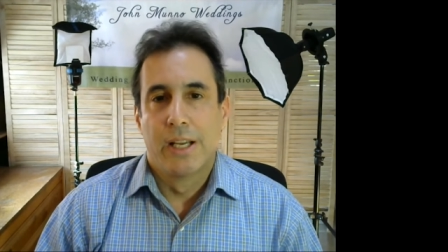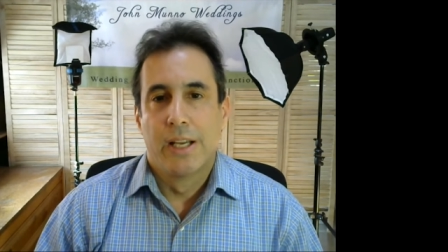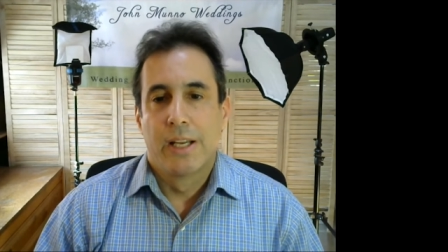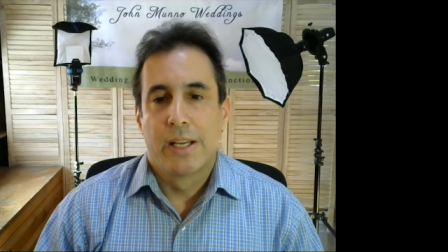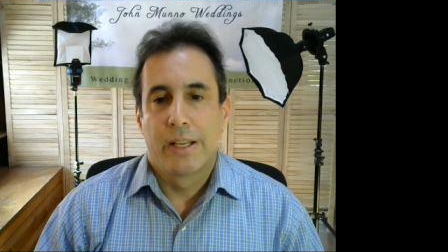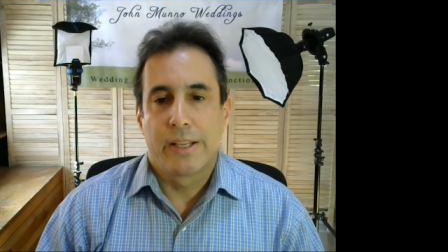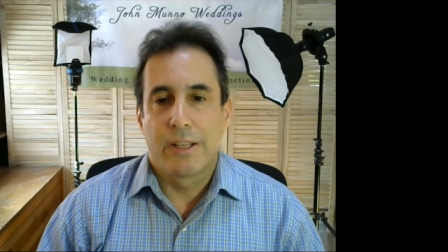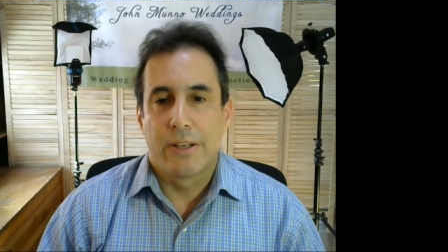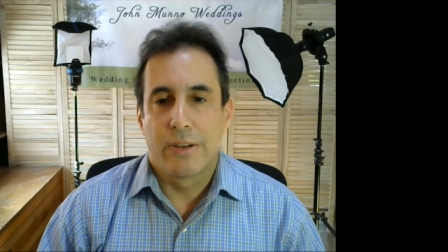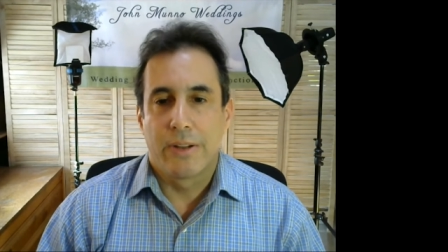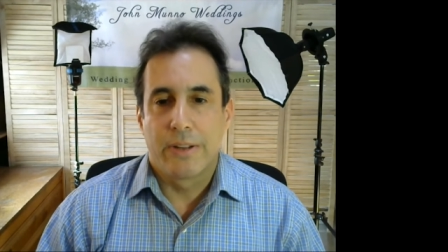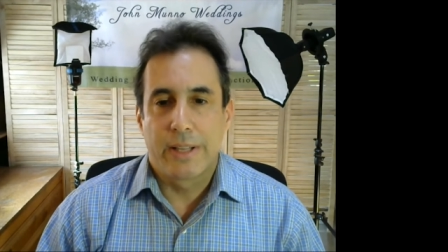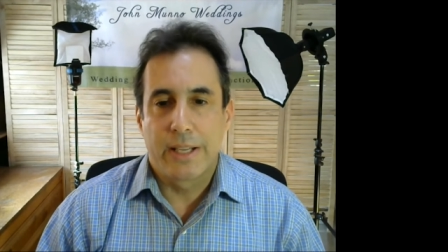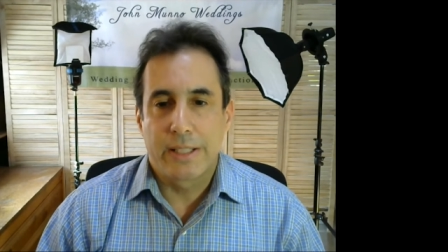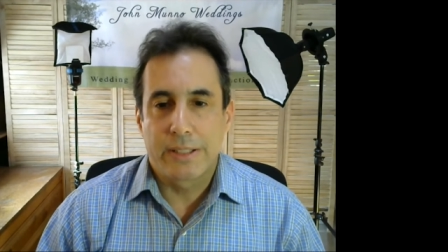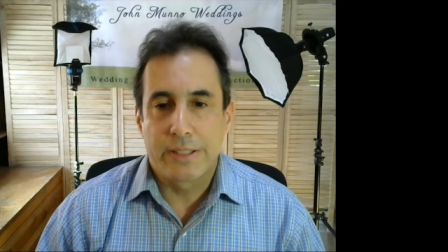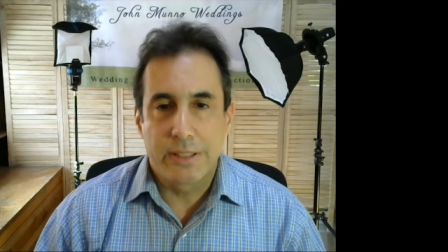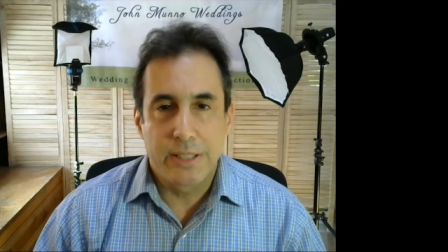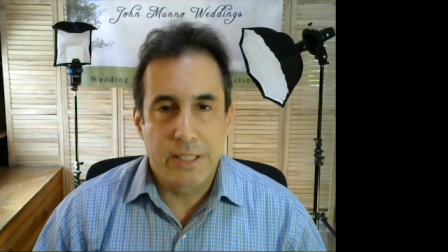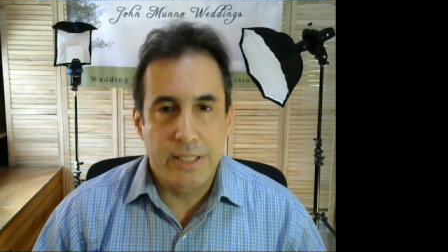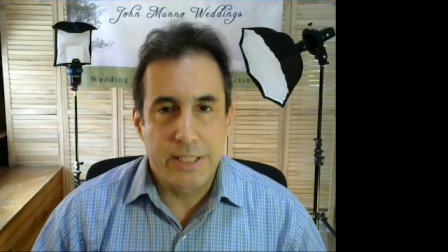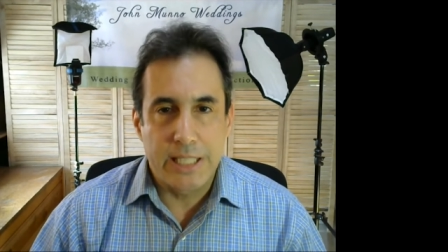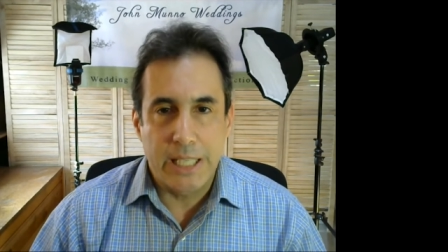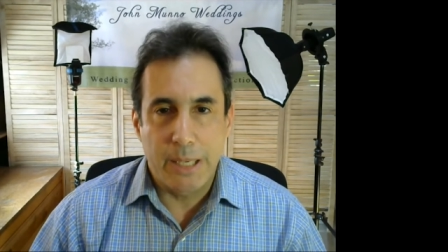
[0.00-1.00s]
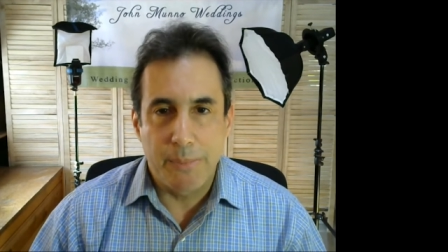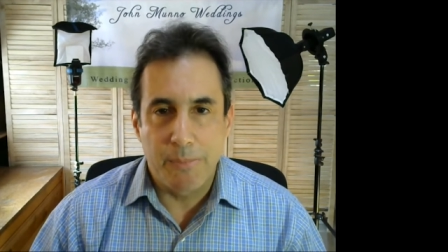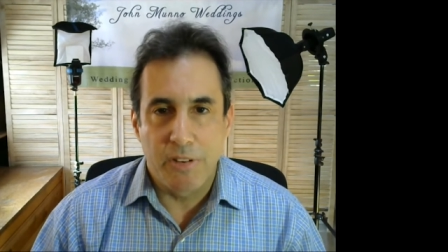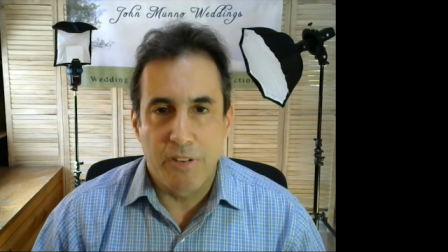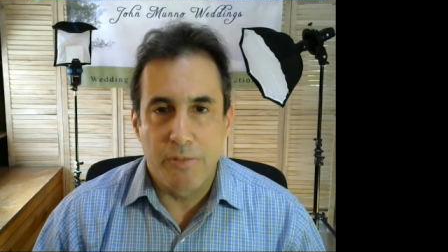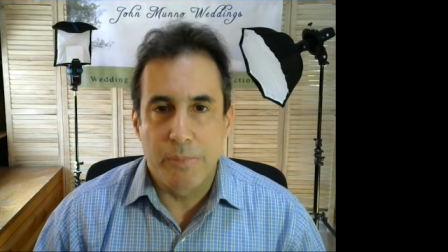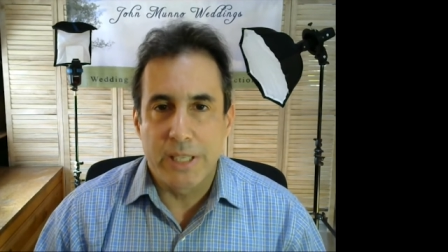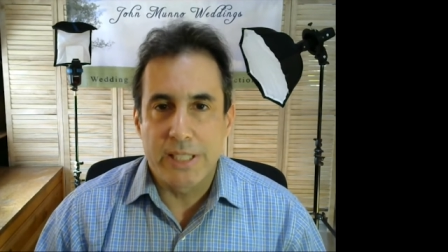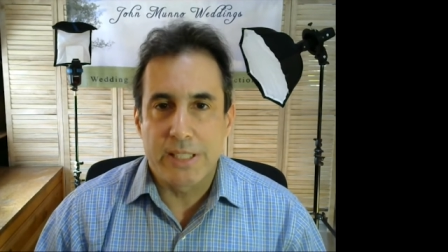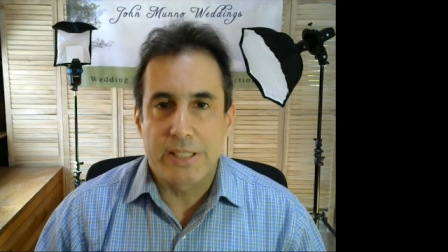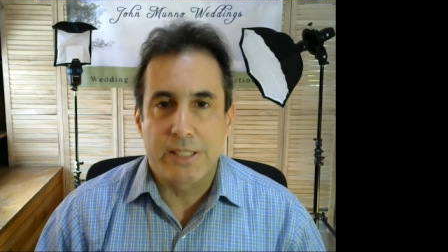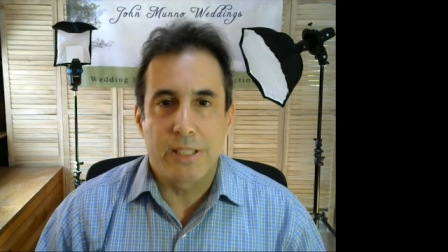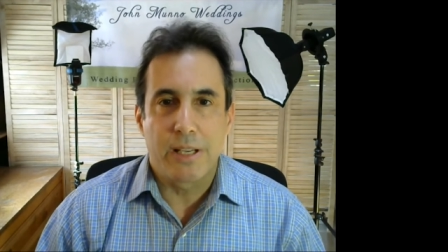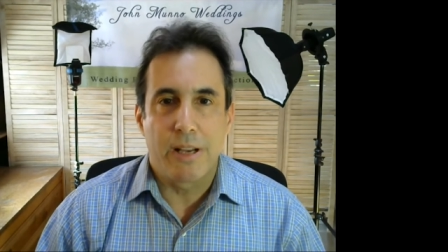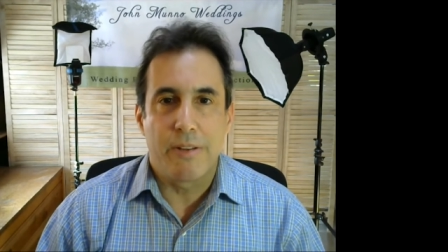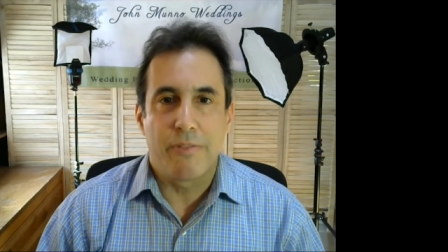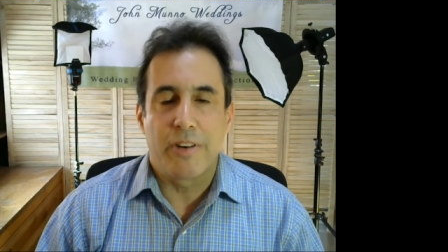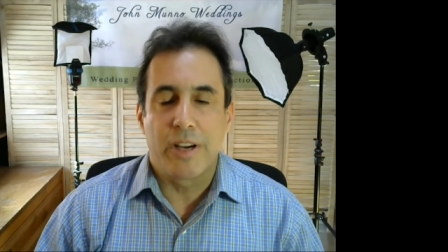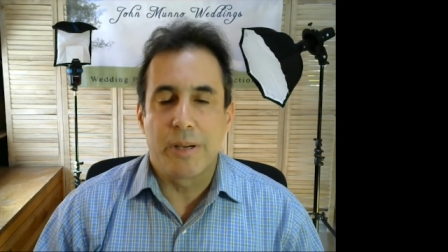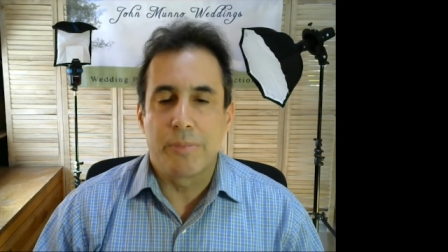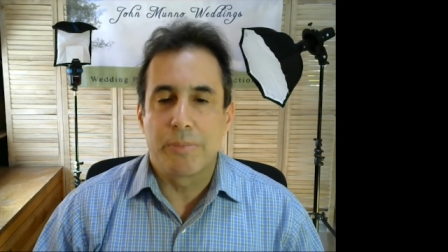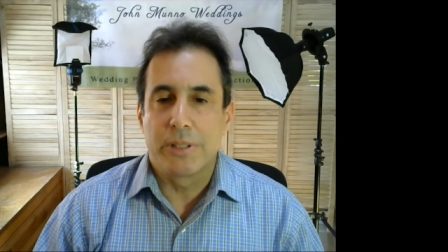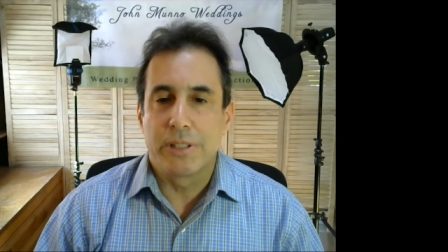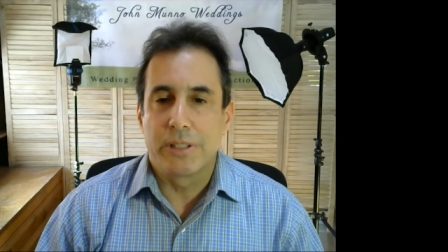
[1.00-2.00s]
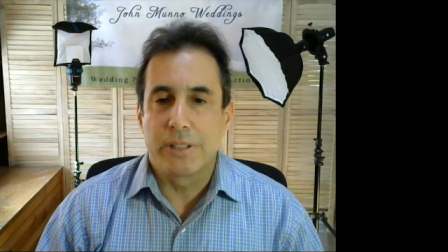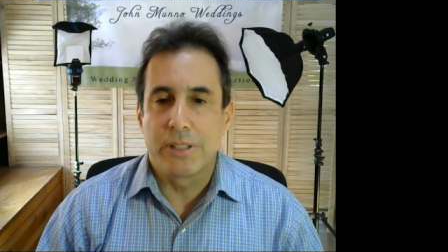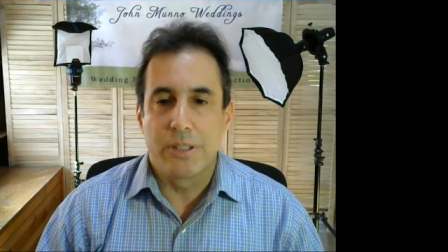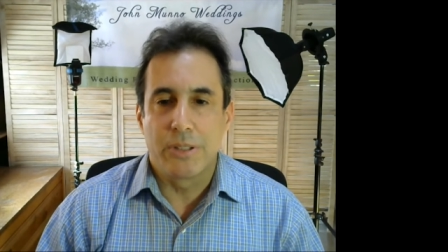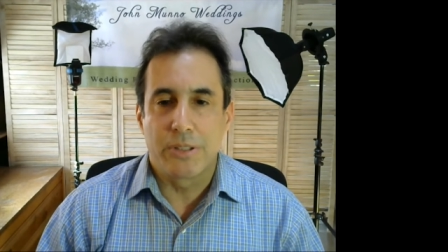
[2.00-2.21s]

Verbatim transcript: You know, that's an example of myself. I've been, you know,